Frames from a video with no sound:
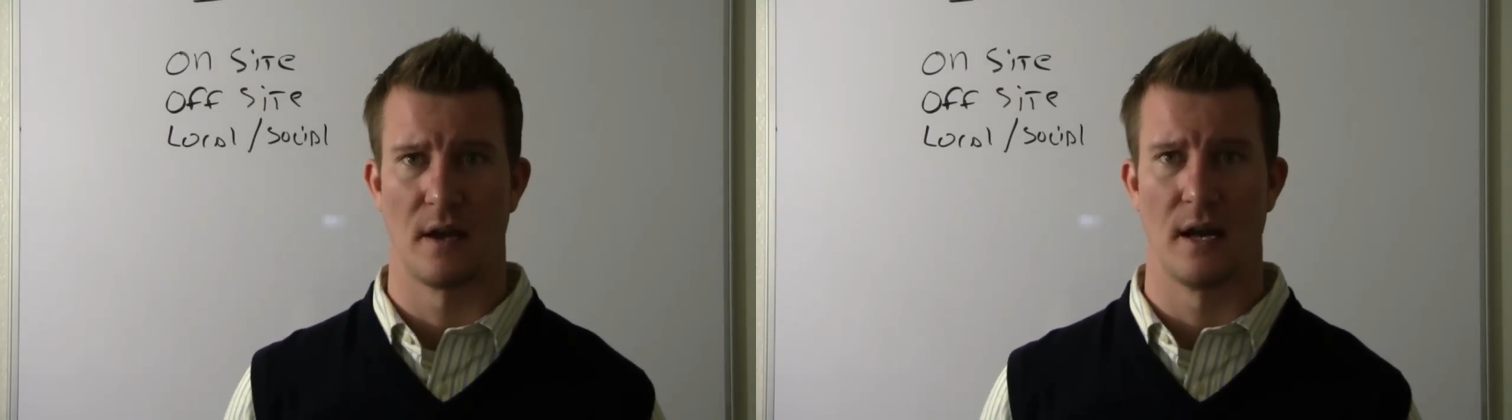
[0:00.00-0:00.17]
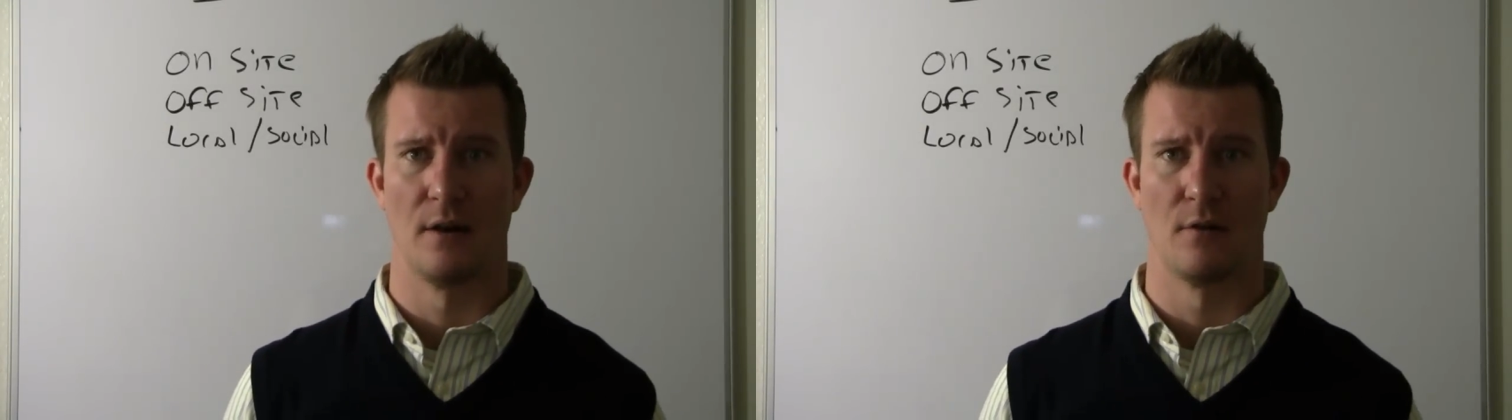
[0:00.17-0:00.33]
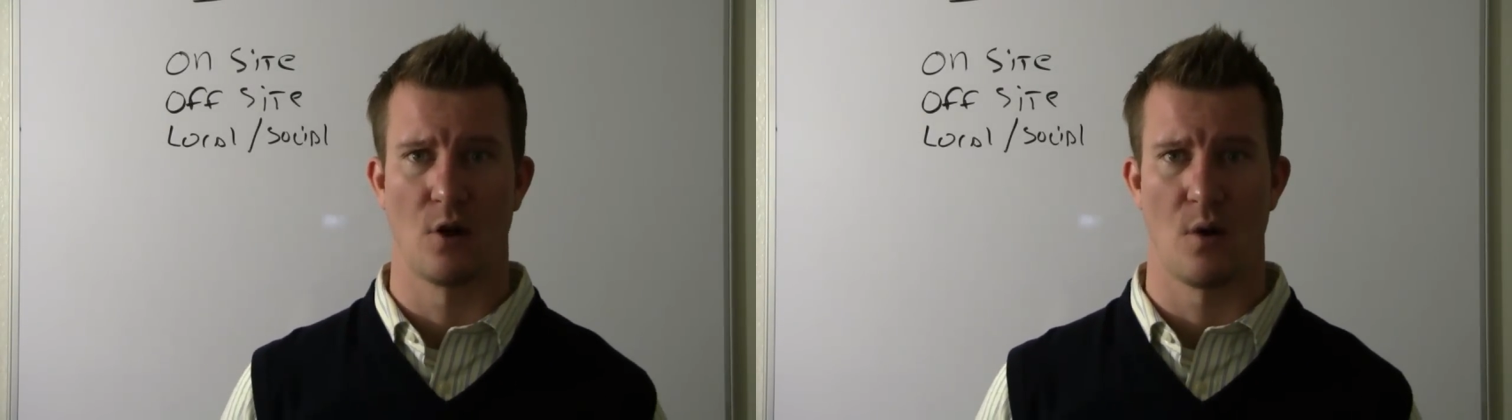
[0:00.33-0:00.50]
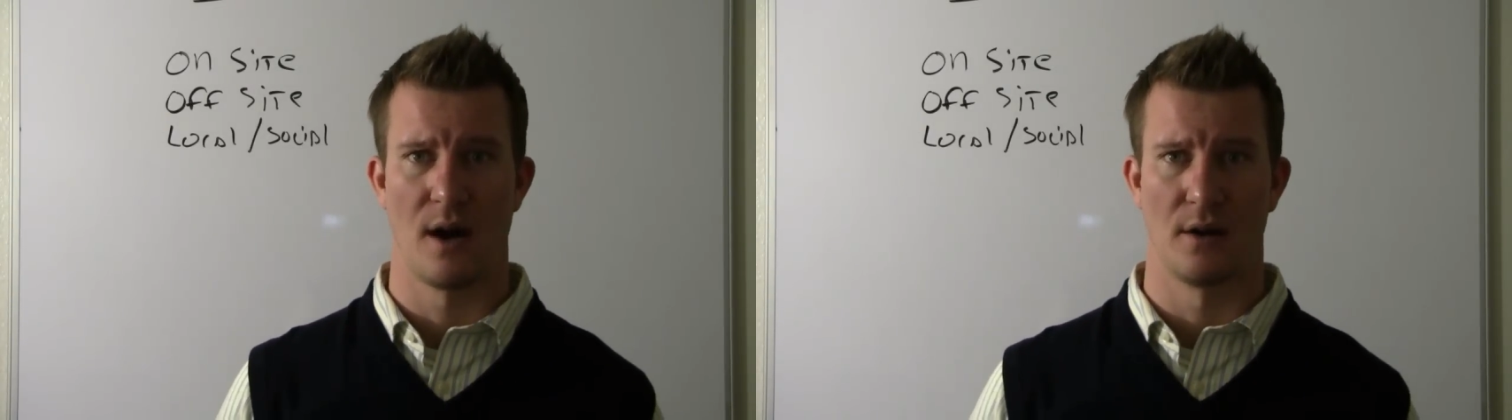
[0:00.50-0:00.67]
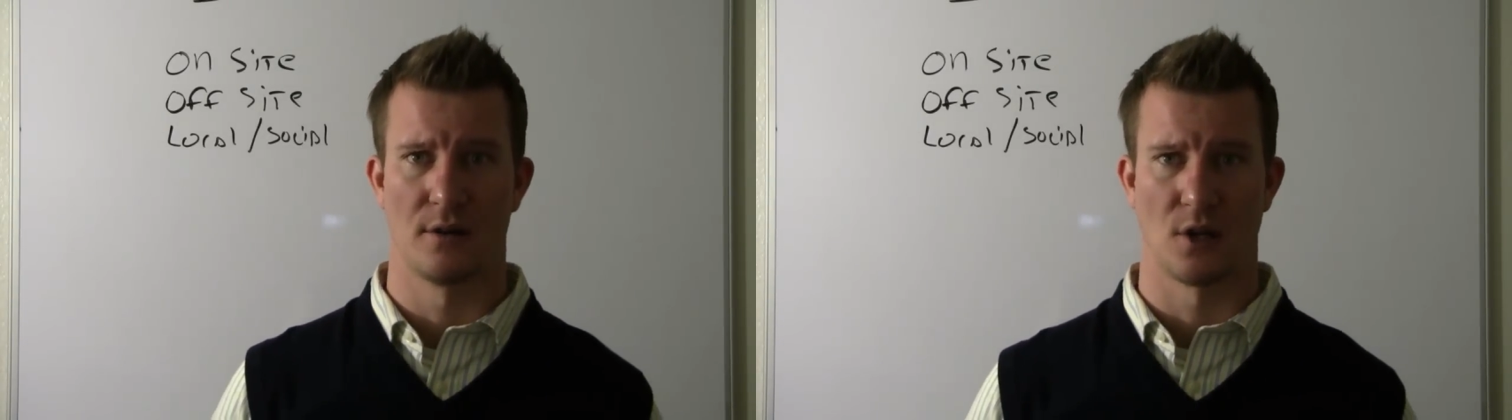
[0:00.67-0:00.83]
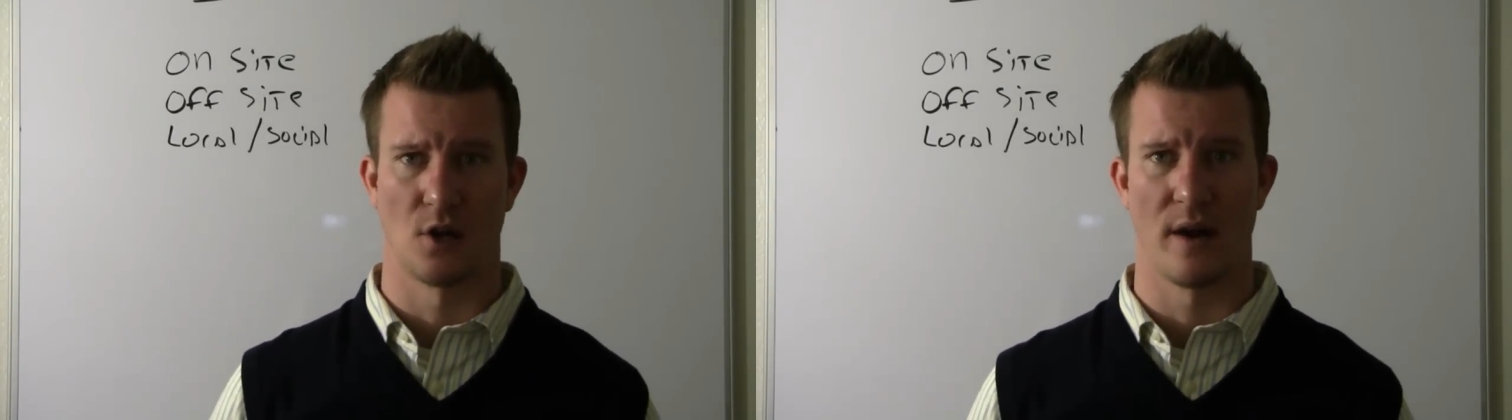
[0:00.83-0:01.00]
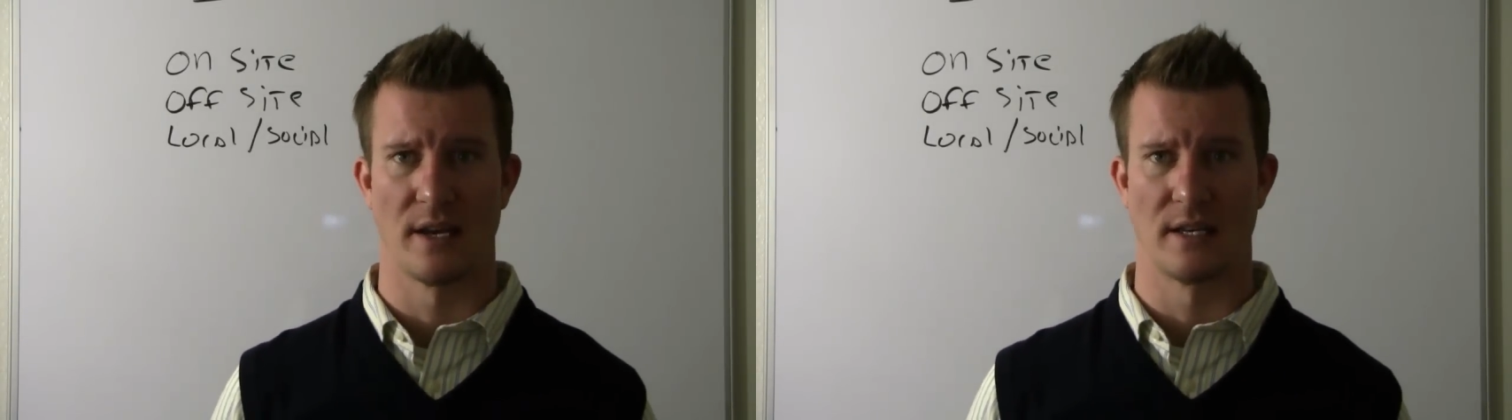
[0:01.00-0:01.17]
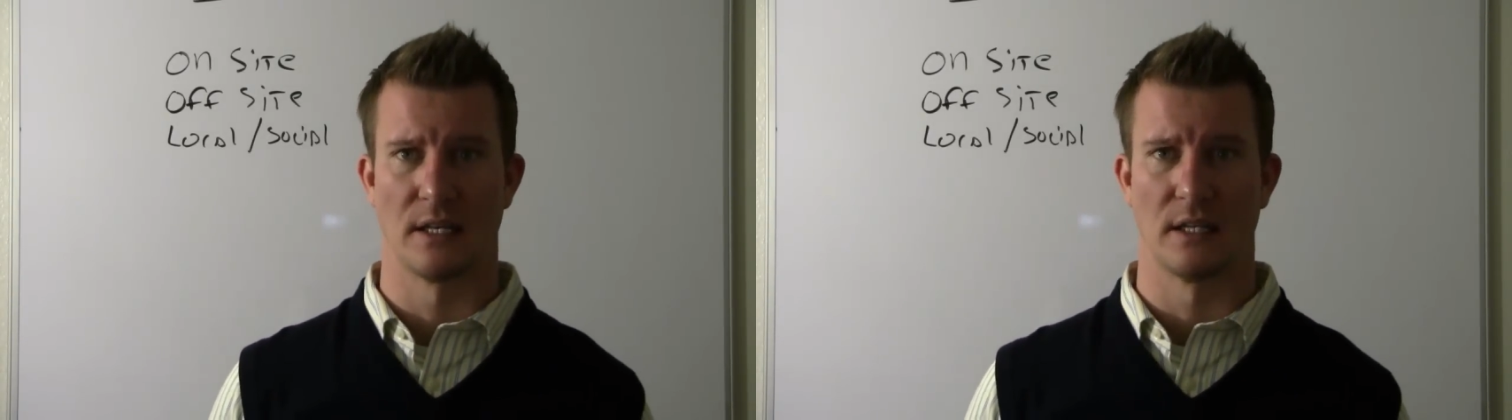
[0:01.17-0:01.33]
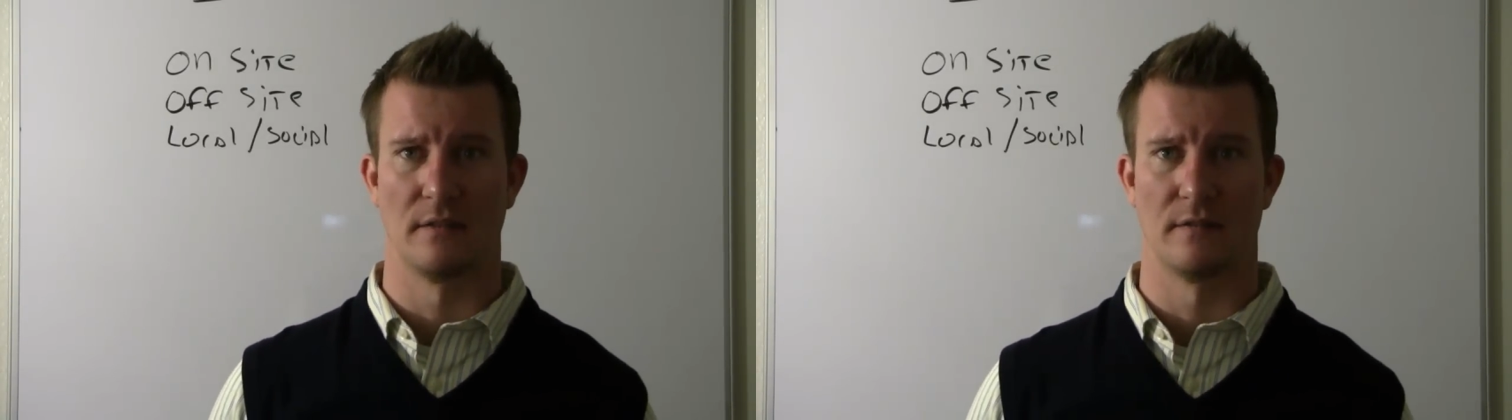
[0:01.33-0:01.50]
and requires a great
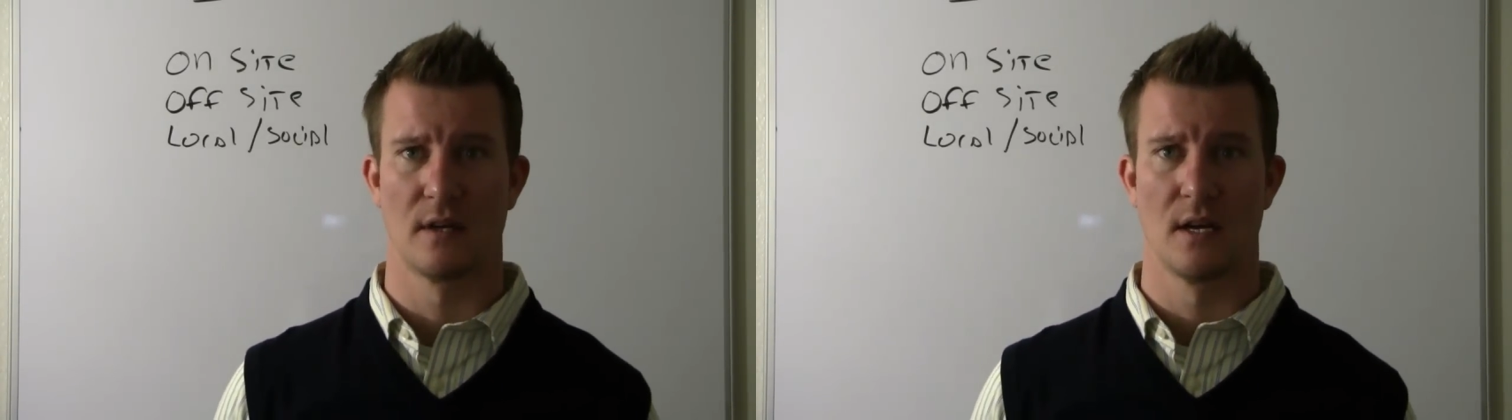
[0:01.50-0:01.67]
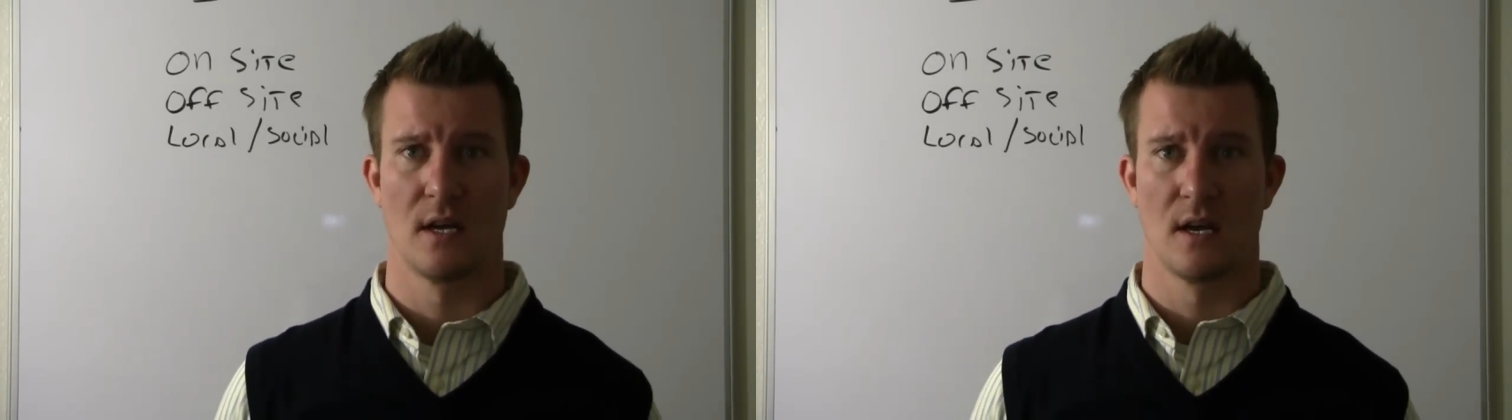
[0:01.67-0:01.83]
deal of